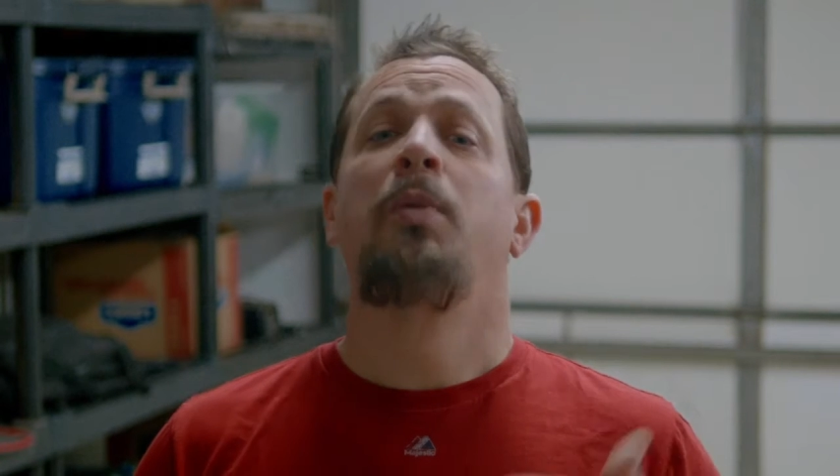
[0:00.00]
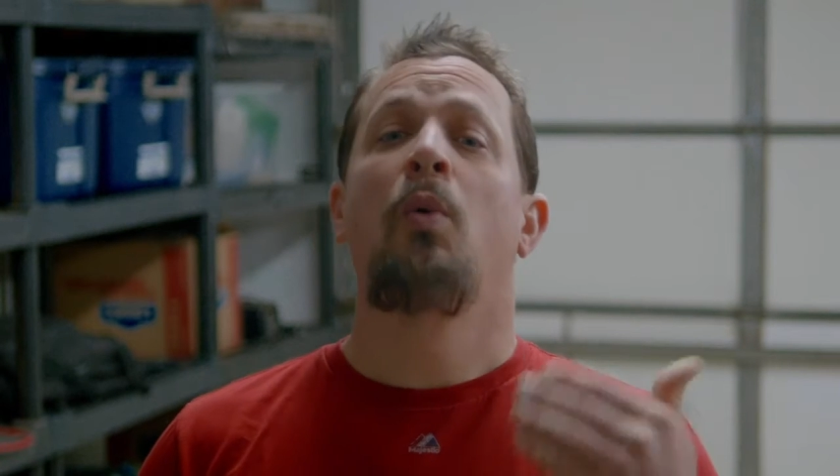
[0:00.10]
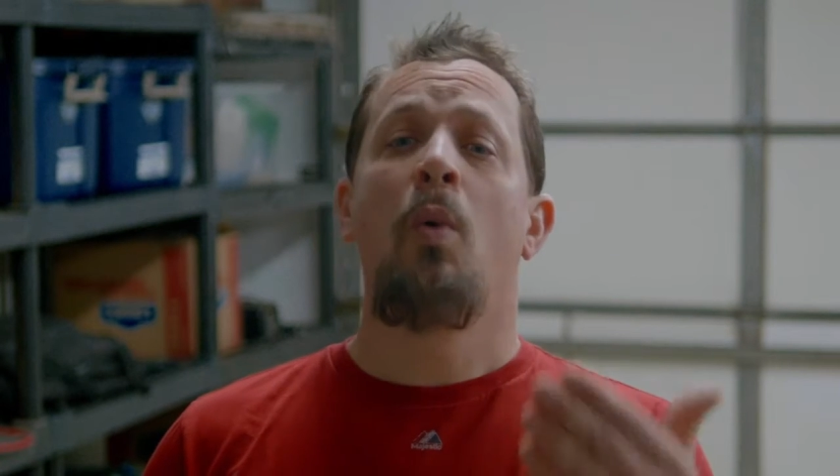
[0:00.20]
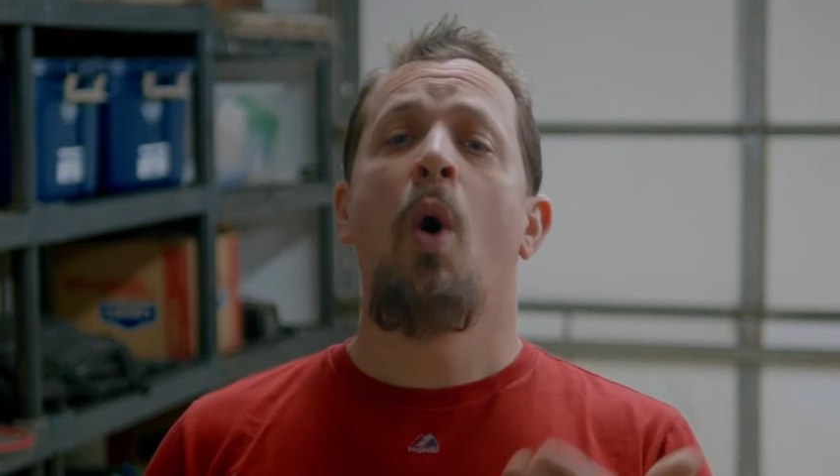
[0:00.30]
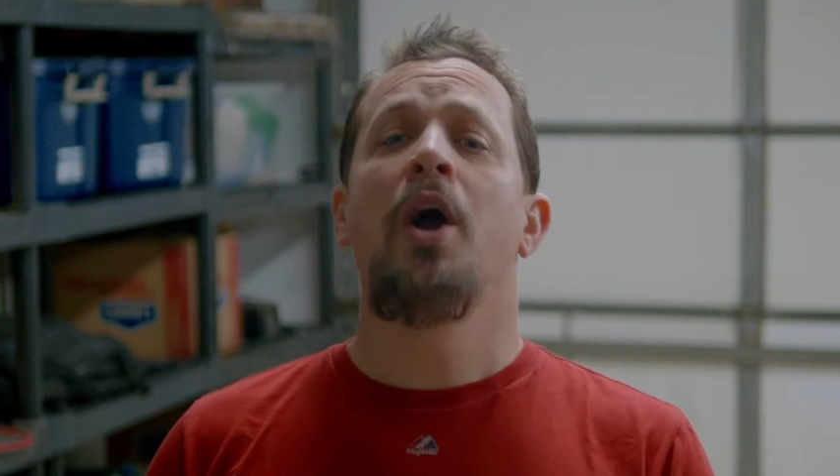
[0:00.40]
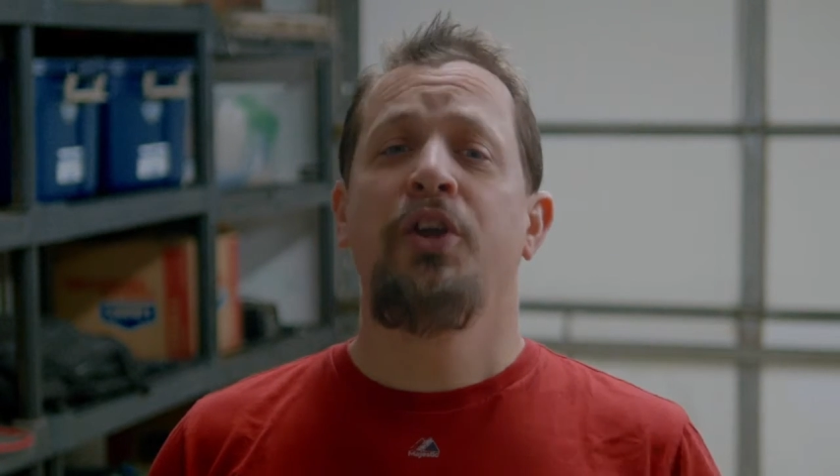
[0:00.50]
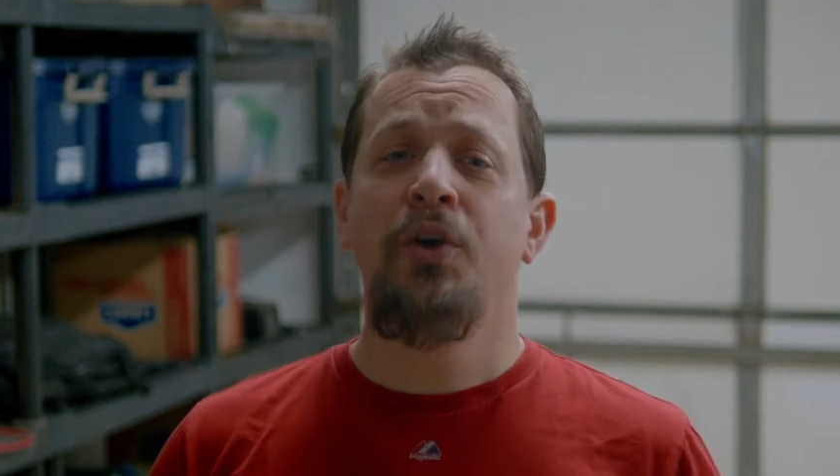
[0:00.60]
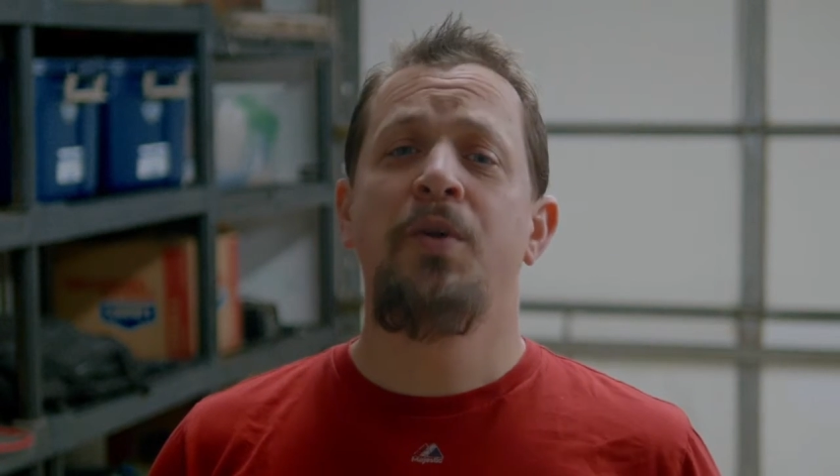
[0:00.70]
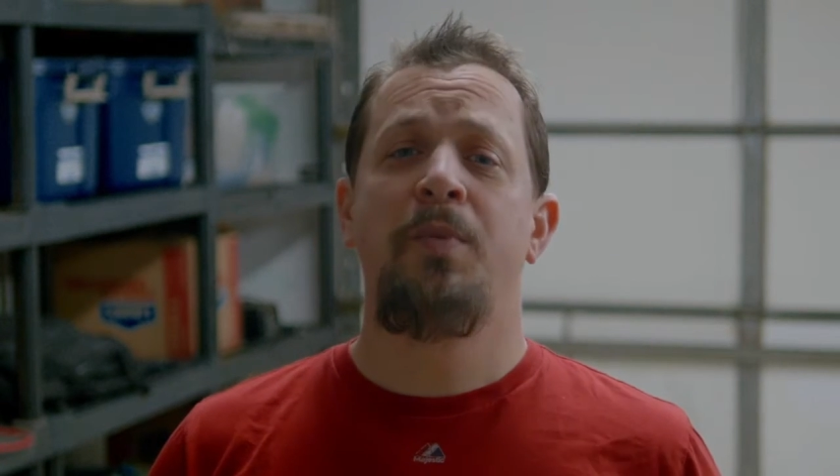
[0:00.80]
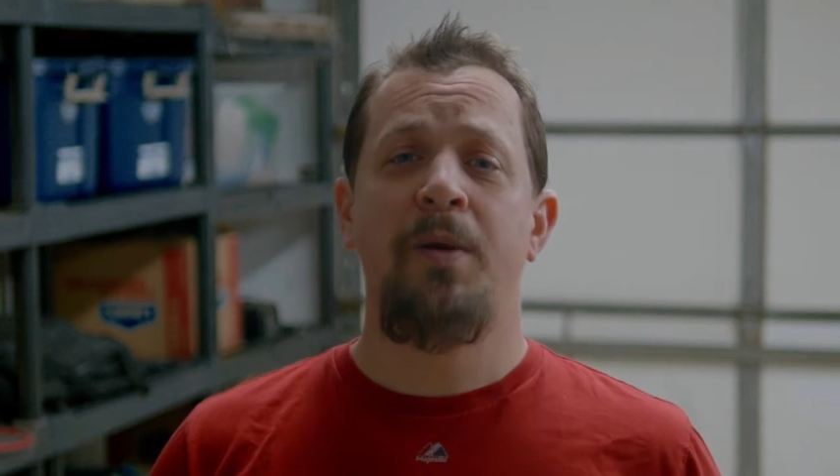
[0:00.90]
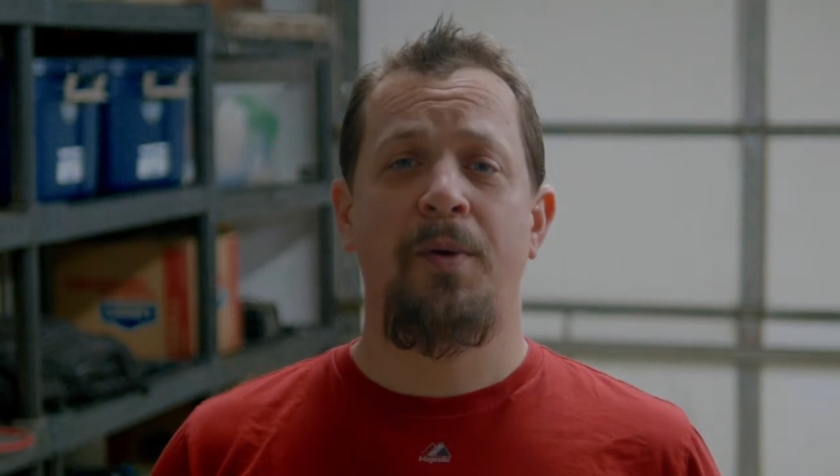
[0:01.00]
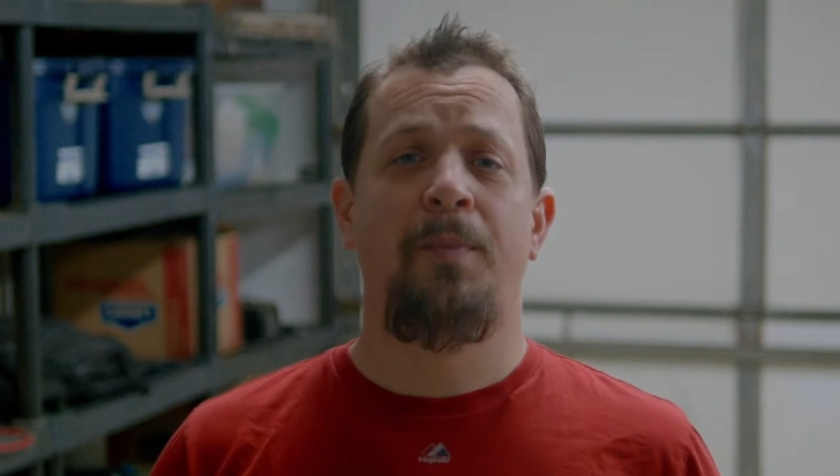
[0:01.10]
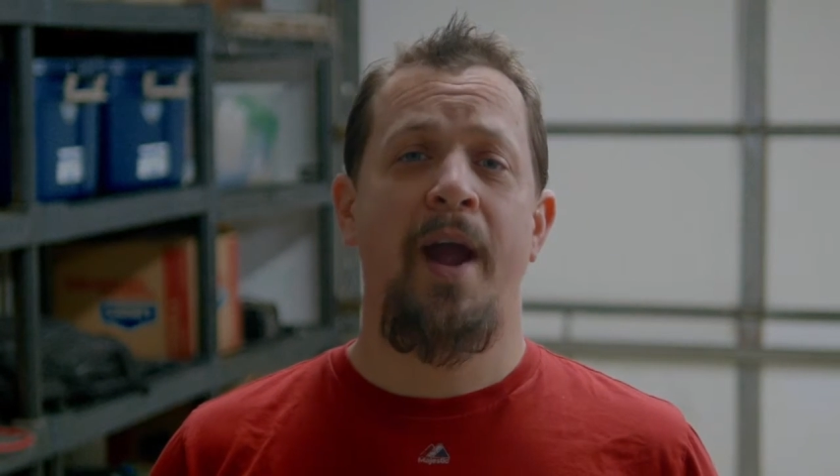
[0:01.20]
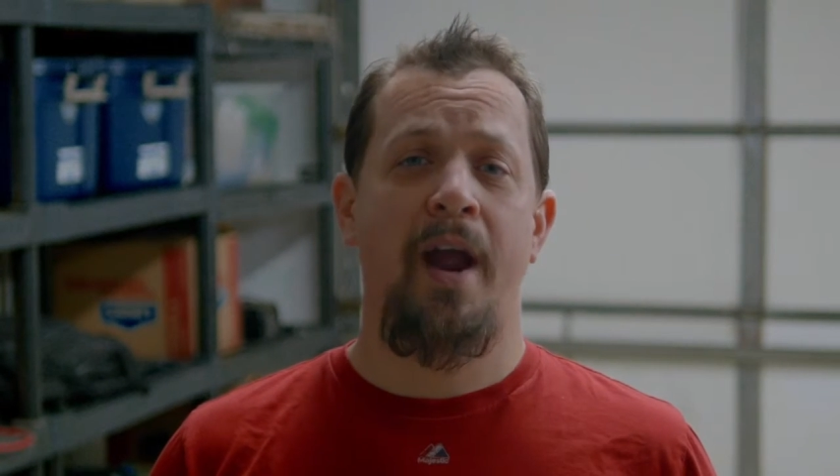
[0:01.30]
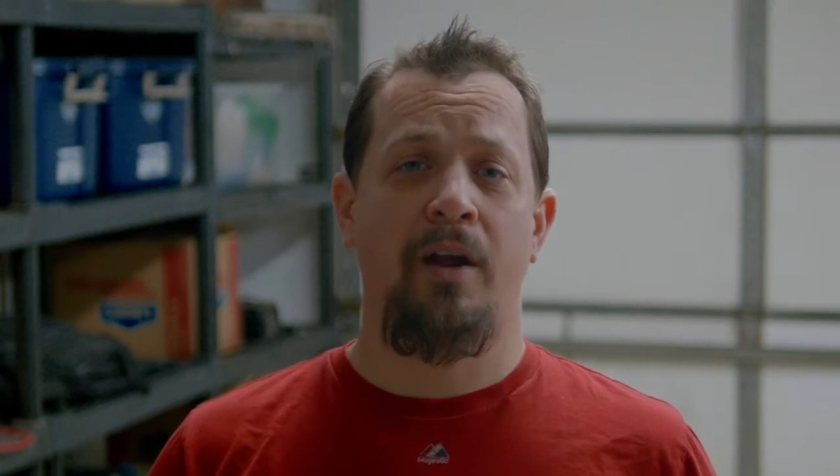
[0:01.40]
but we want you to be
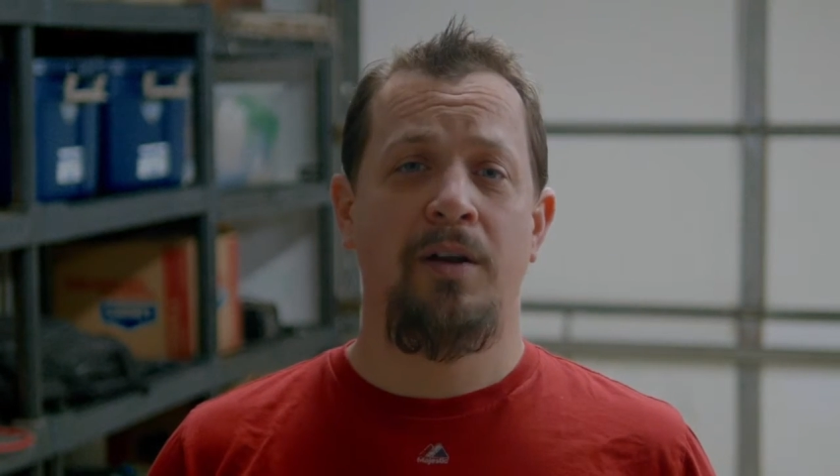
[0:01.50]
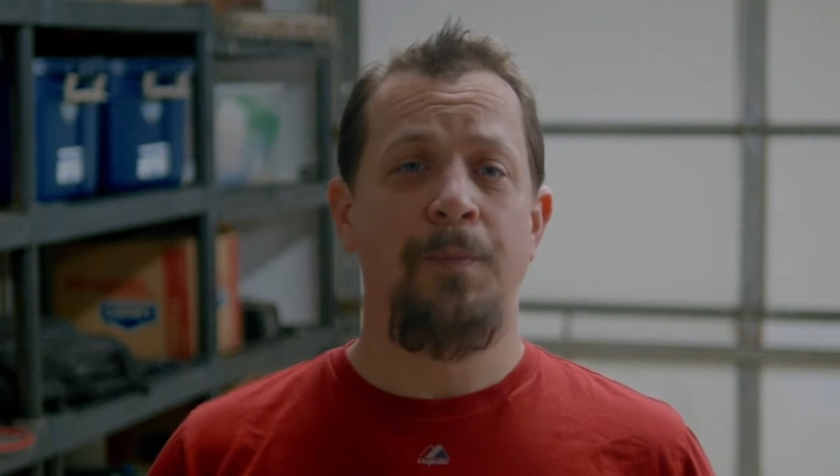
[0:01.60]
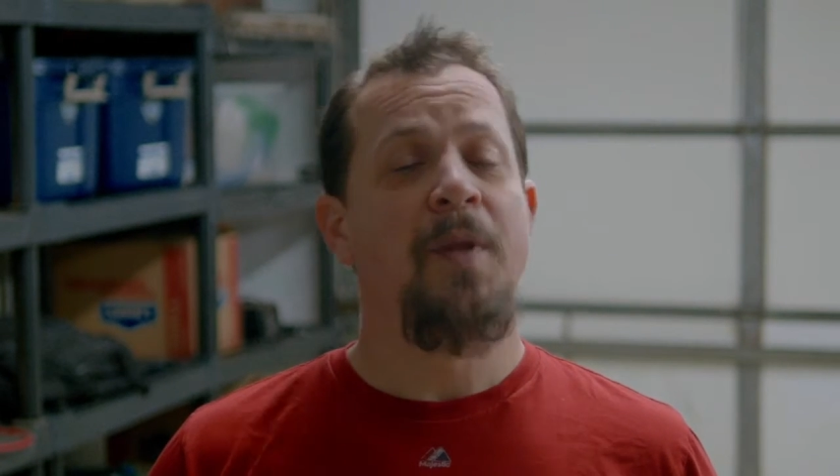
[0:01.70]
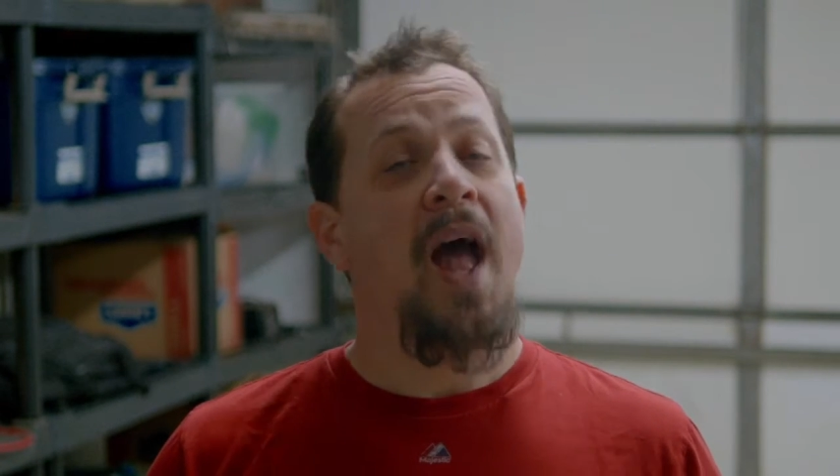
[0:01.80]
prepared,